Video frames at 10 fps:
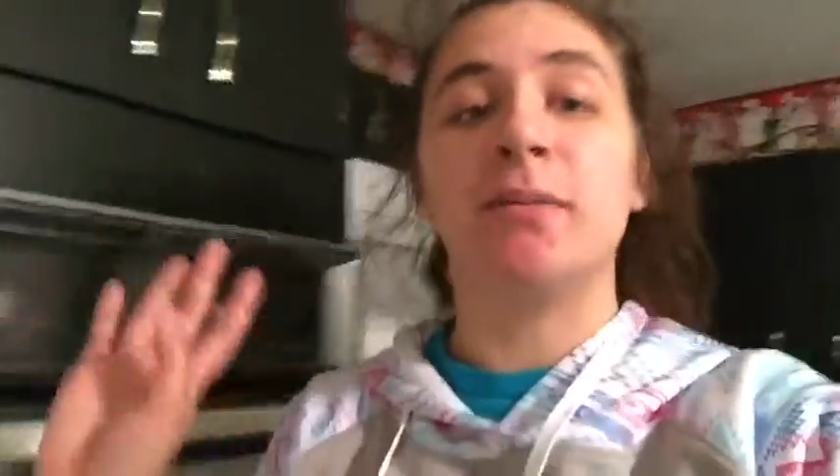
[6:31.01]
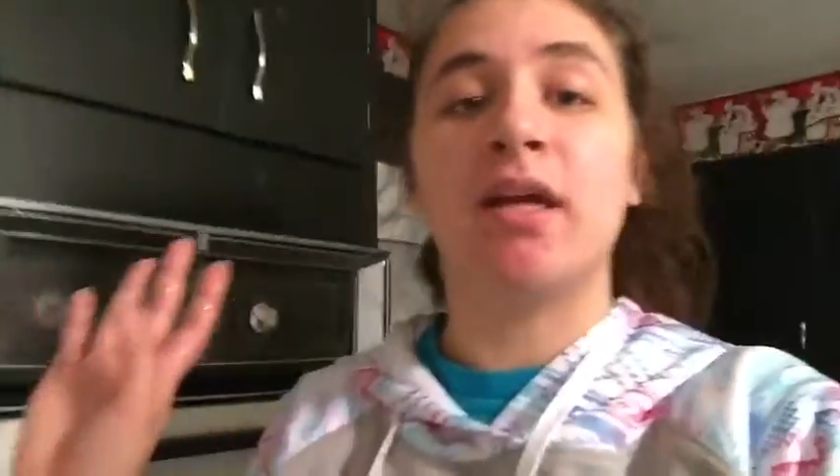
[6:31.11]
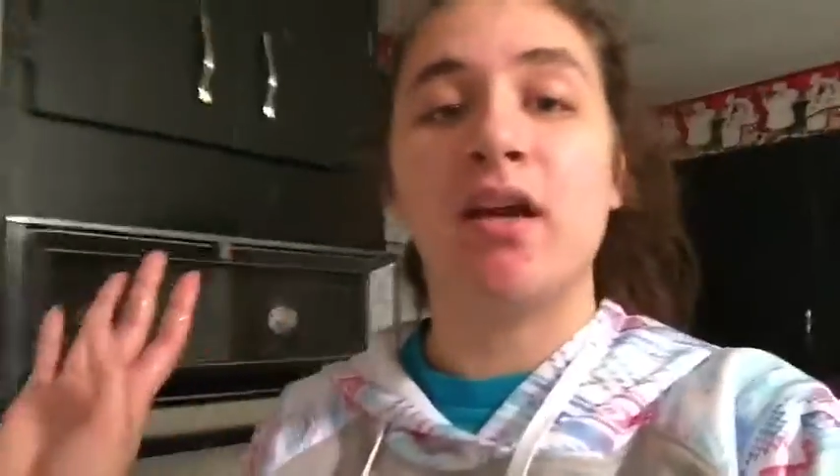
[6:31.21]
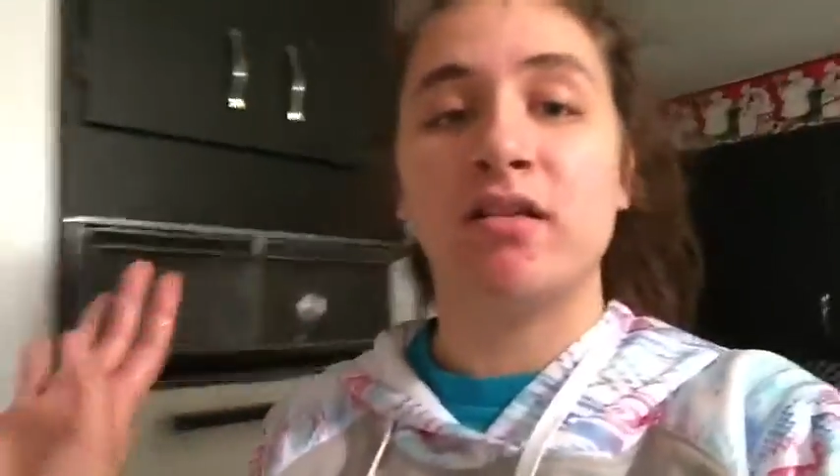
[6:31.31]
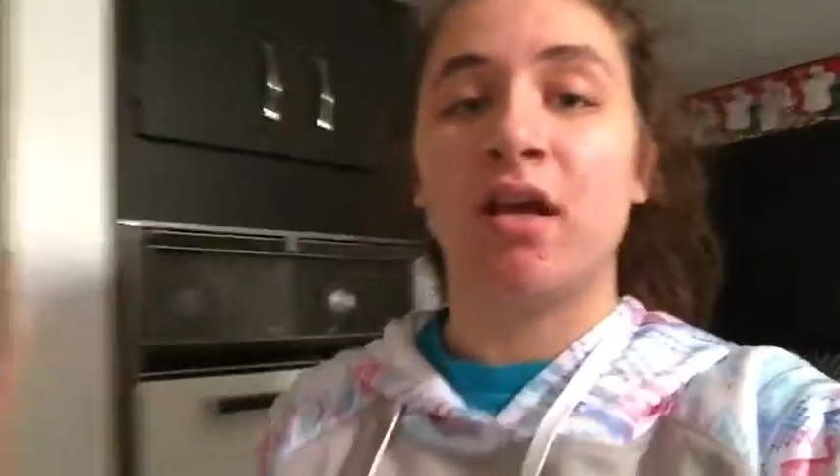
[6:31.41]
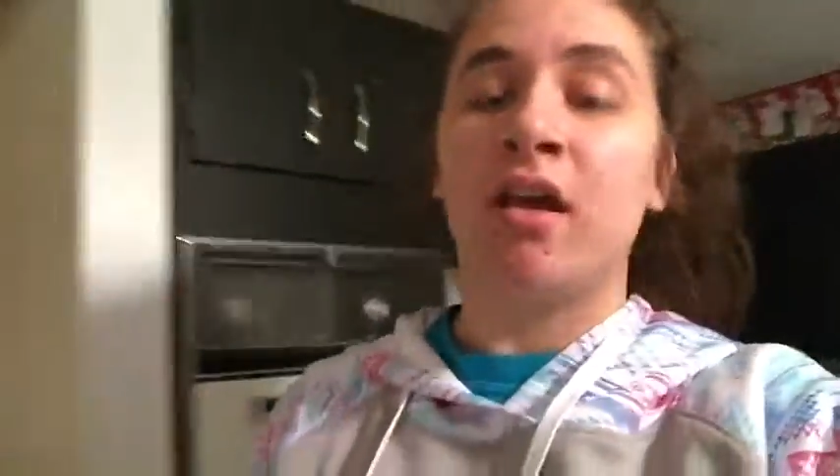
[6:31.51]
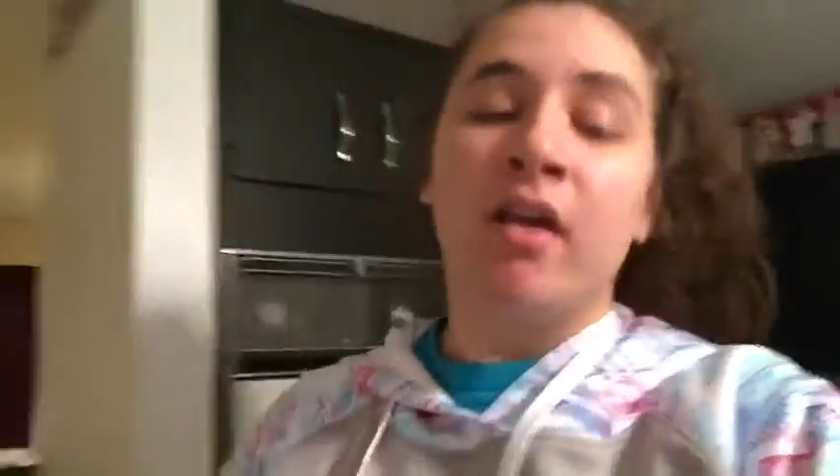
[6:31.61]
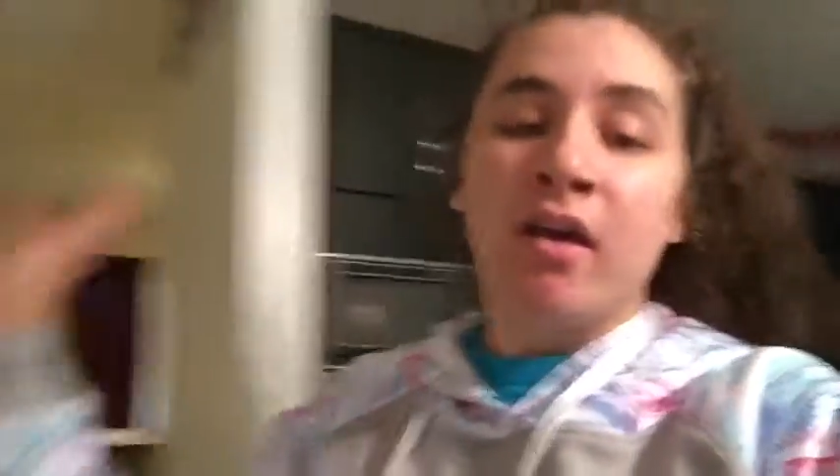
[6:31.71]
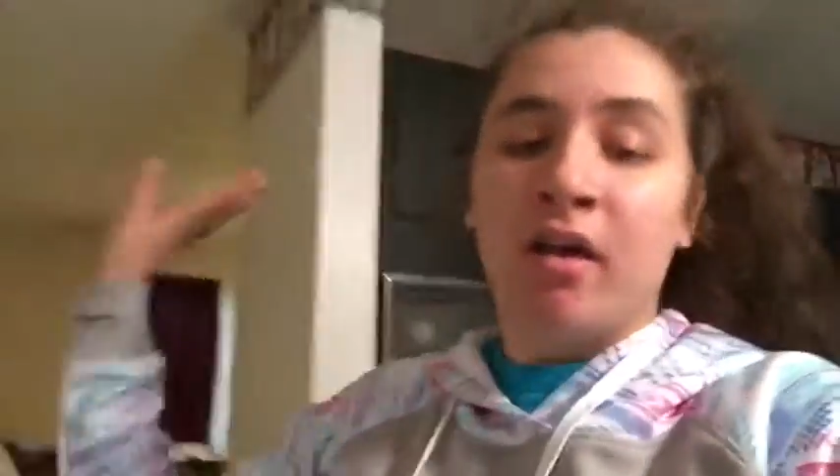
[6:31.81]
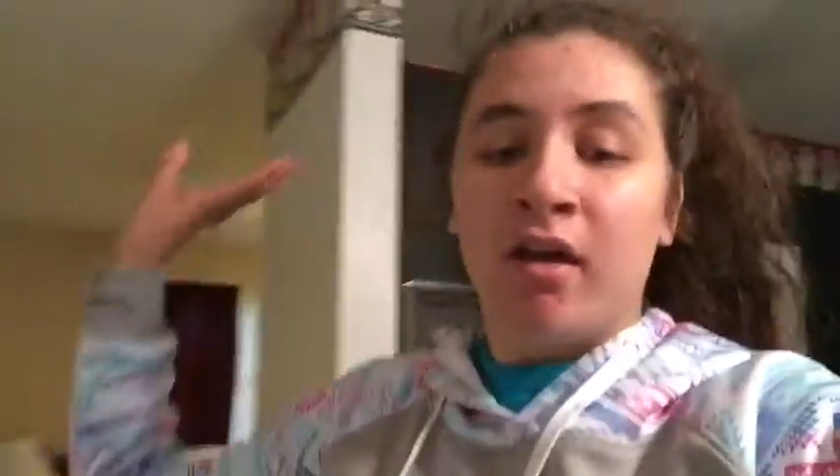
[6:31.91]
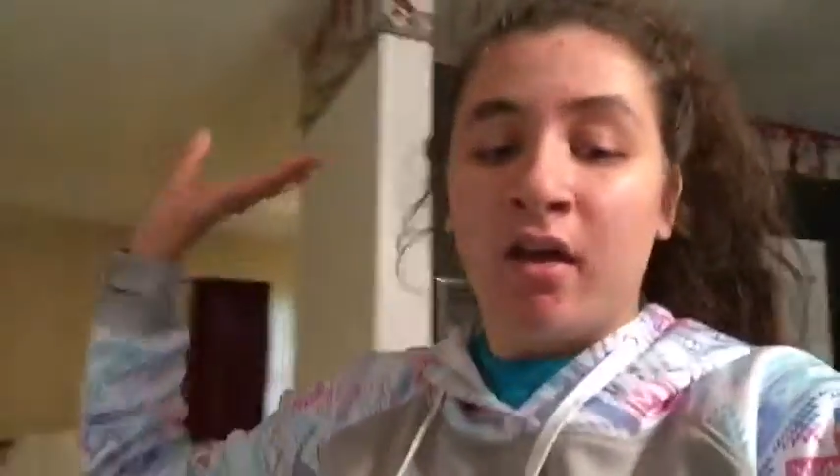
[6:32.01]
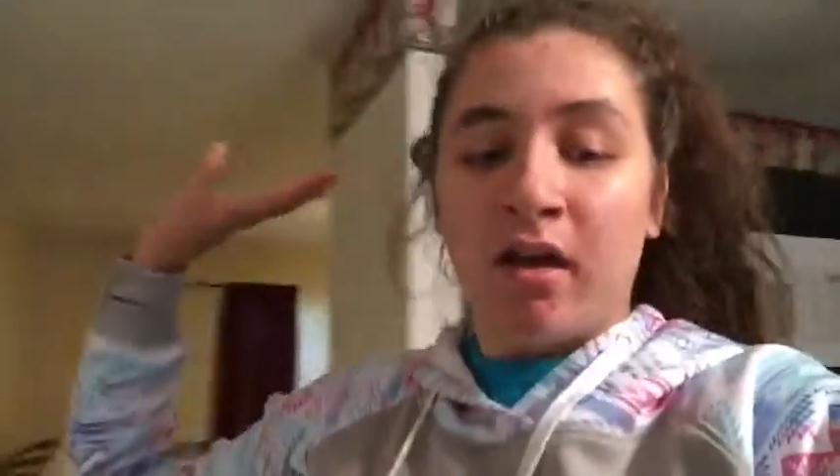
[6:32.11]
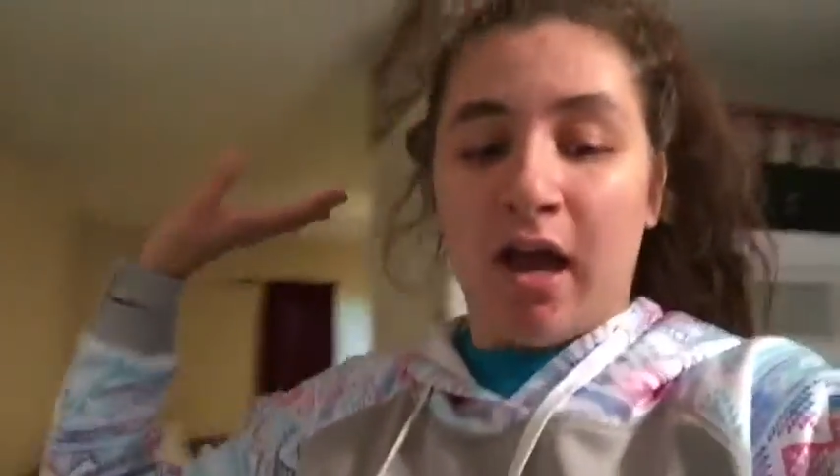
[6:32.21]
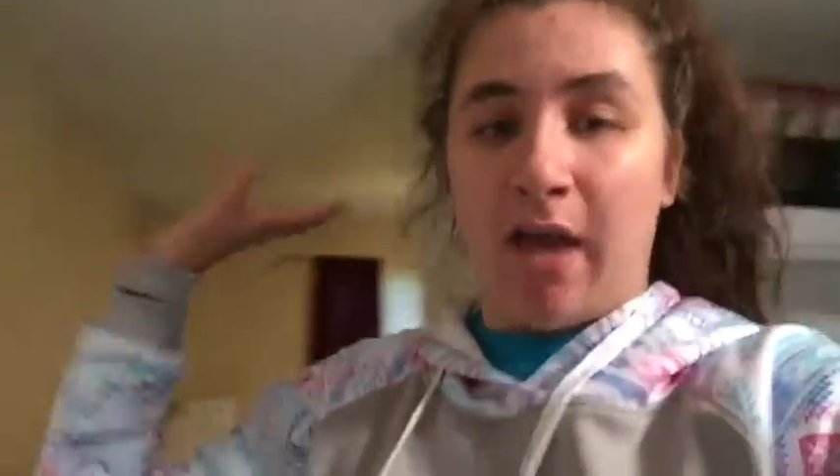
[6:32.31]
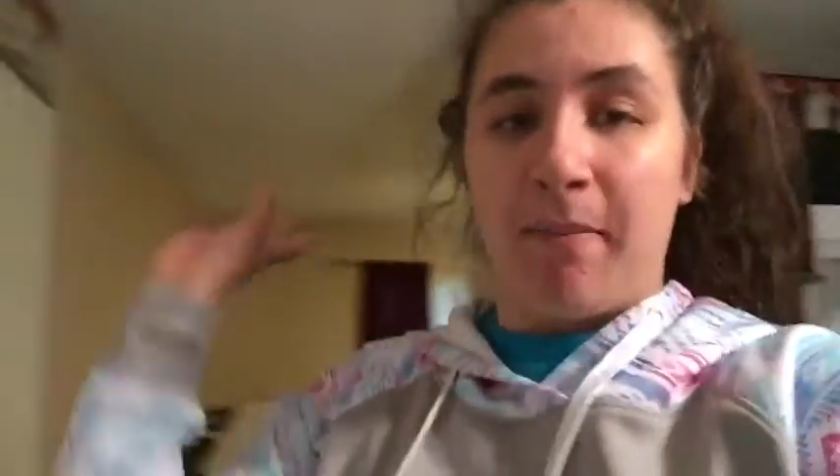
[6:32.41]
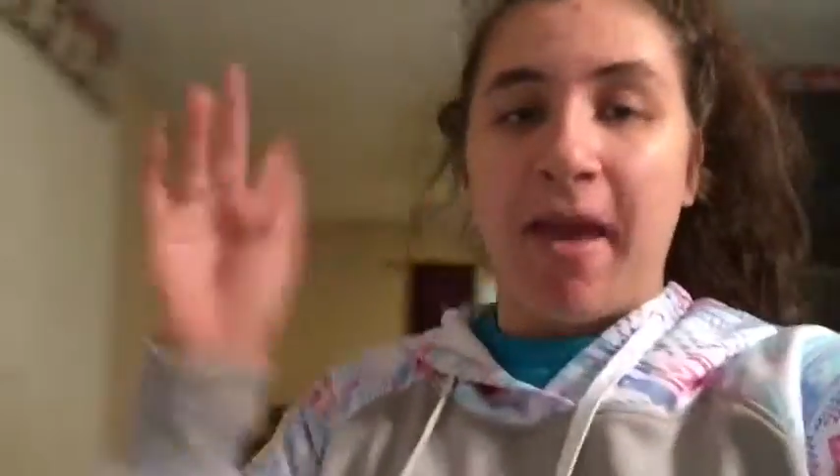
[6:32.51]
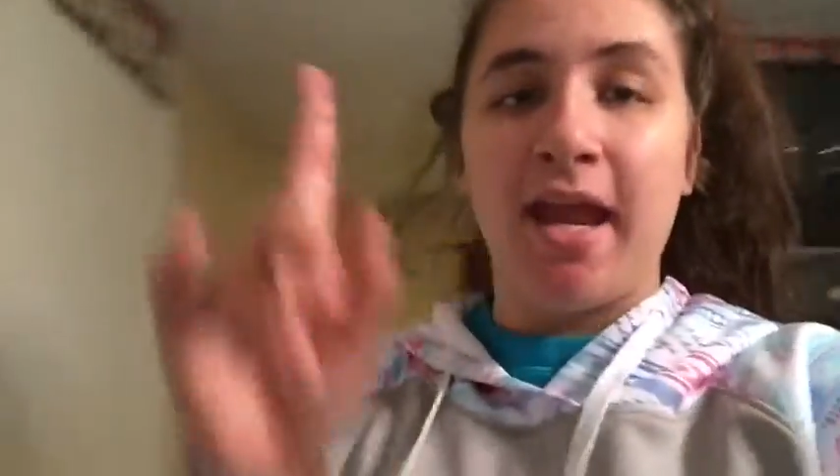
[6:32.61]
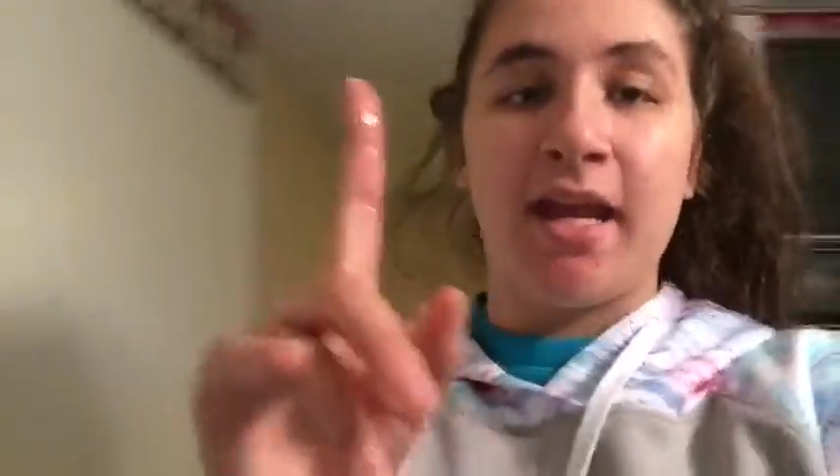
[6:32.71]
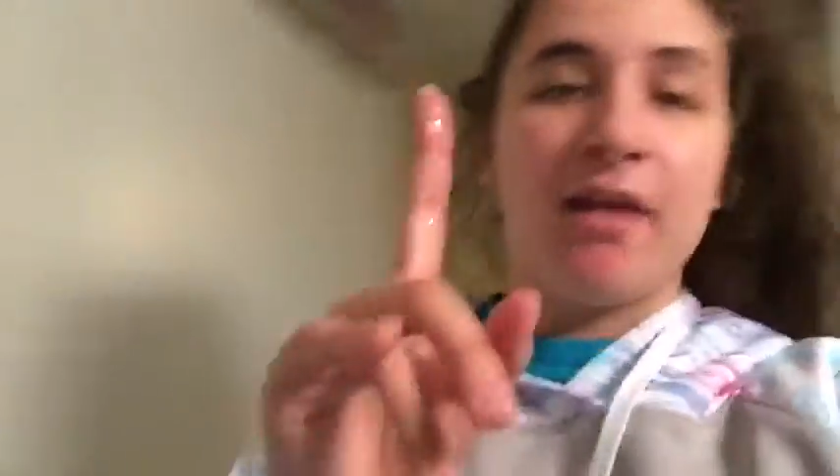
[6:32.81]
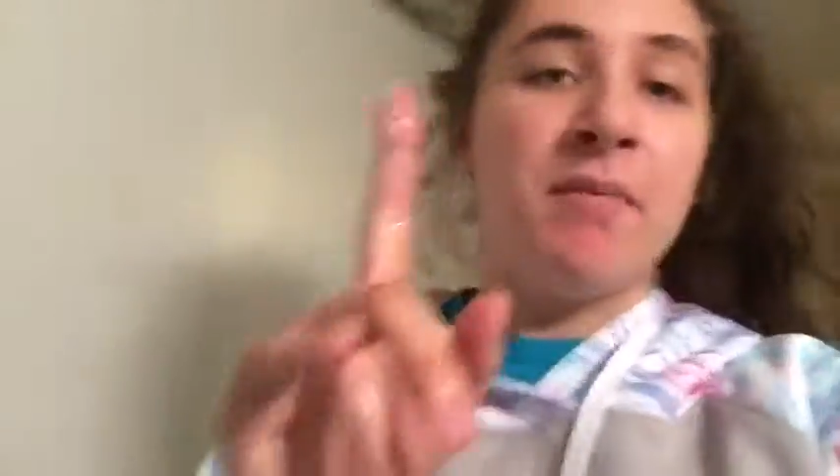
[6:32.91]
because I
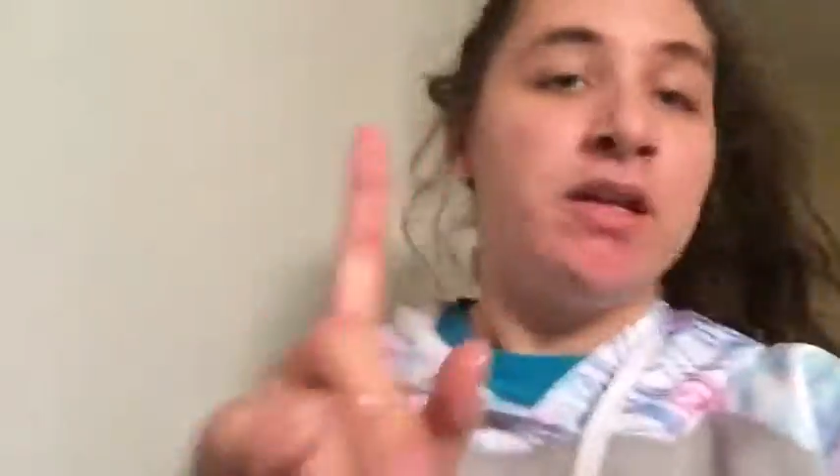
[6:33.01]
painted my